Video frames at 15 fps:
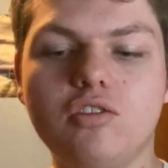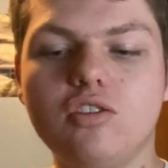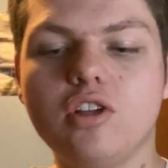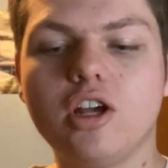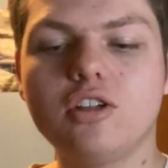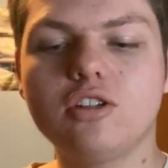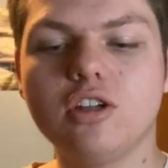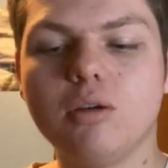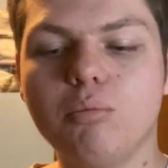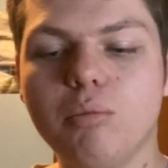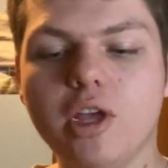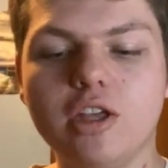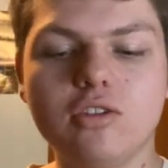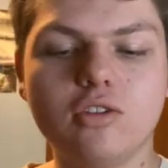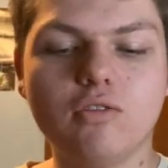such an
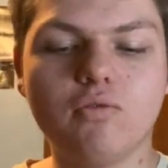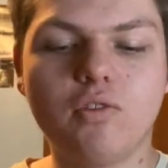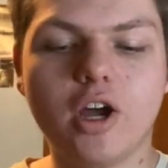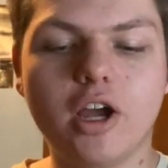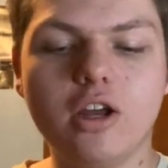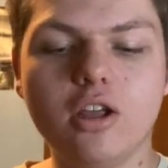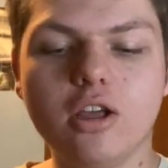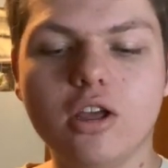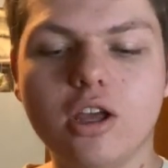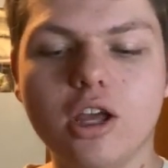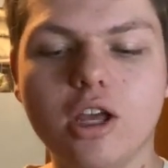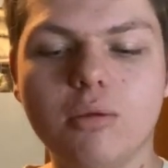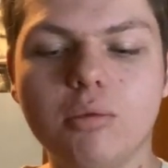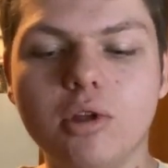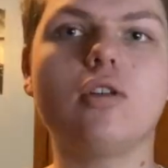amazing fighting
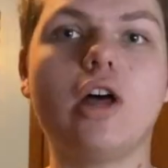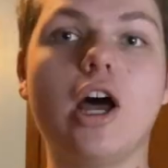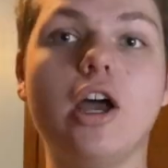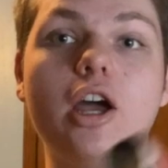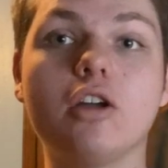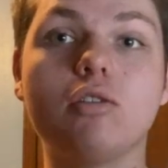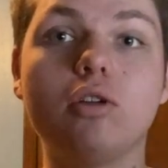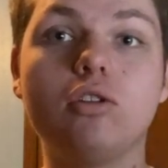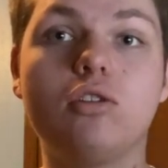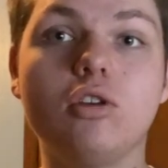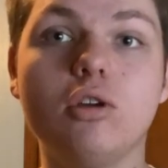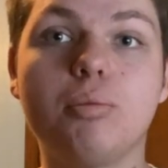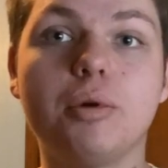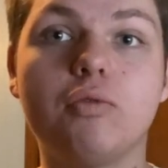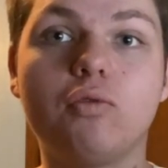game. I actually do
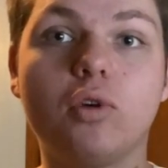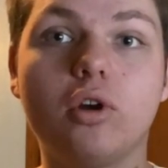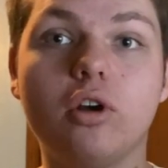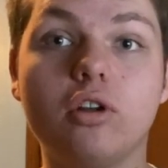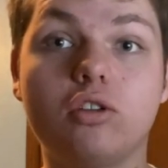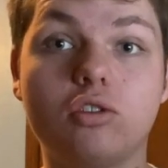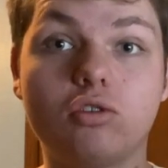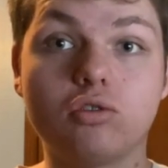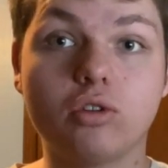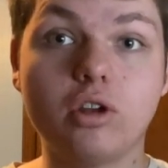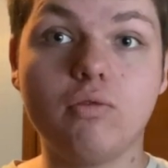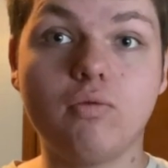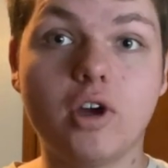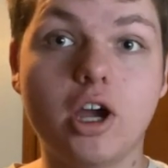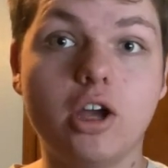prefer it to Street
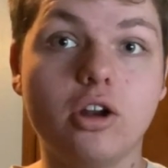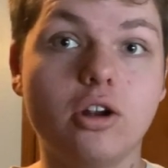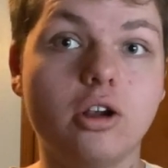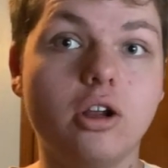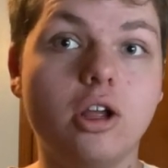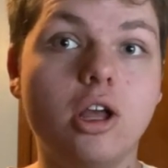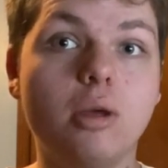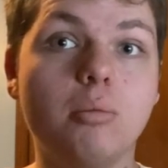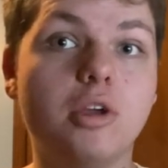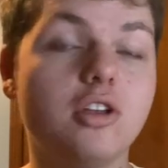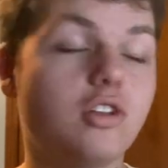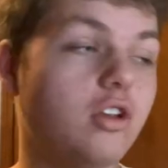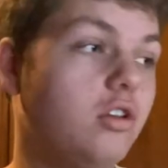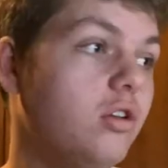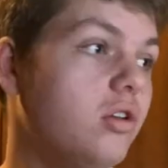Fighter because
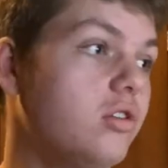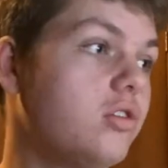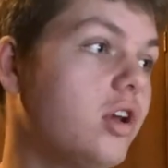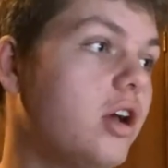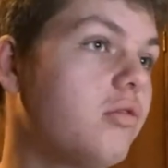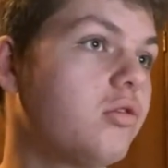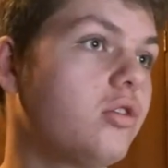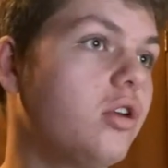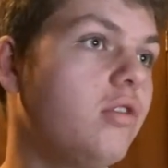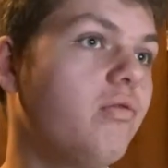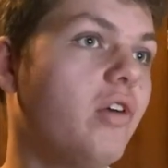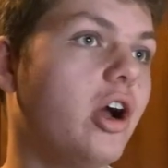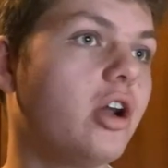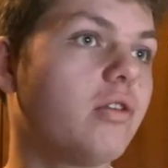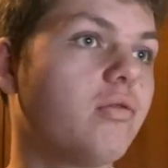I used to have Street
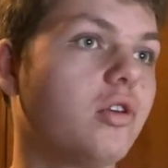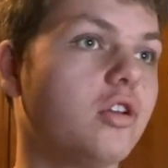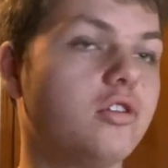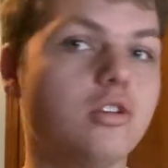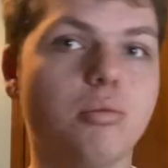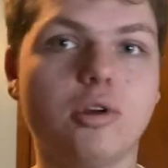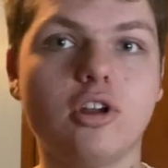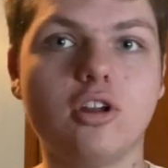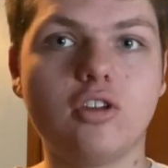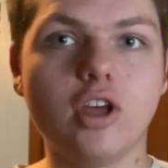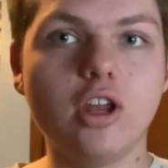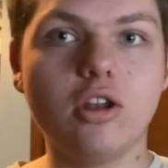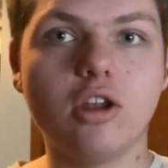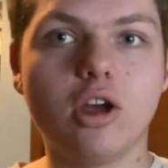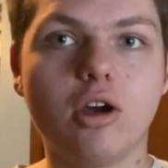Fighter for the Super
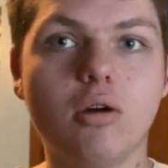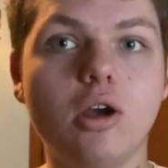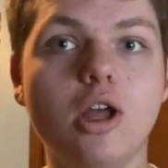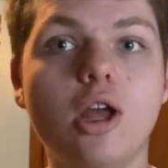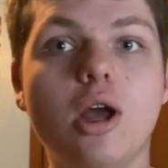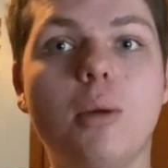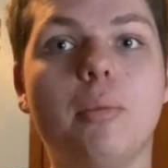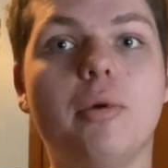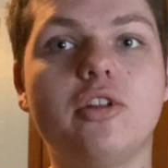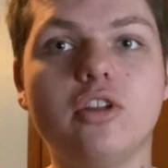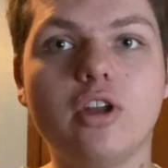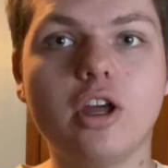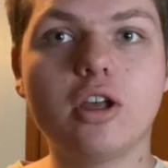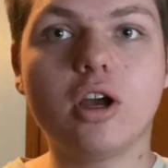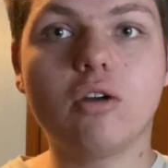Nintendo, but then
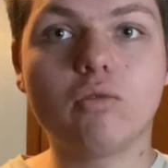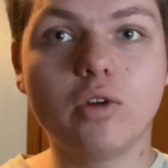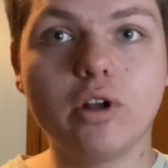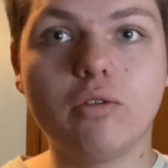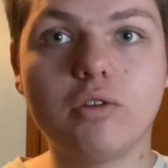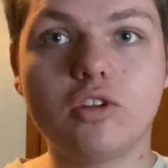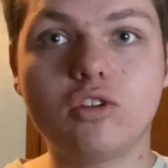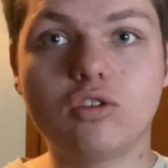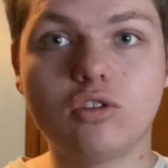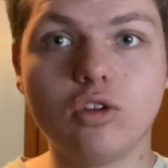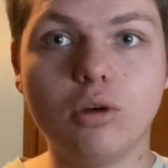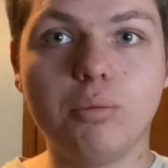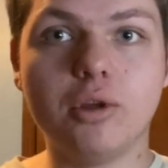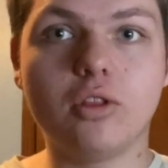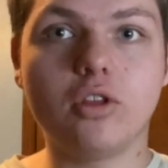I got rid of it
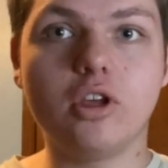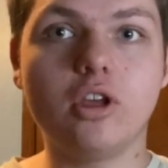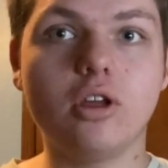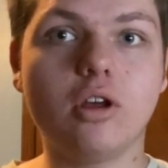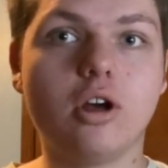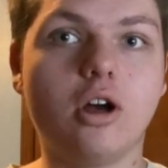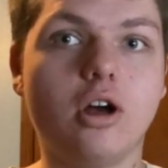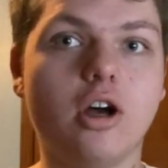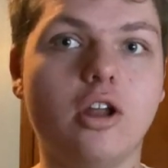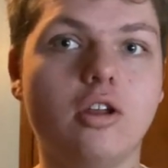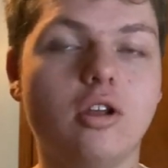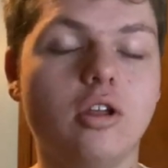stupidly on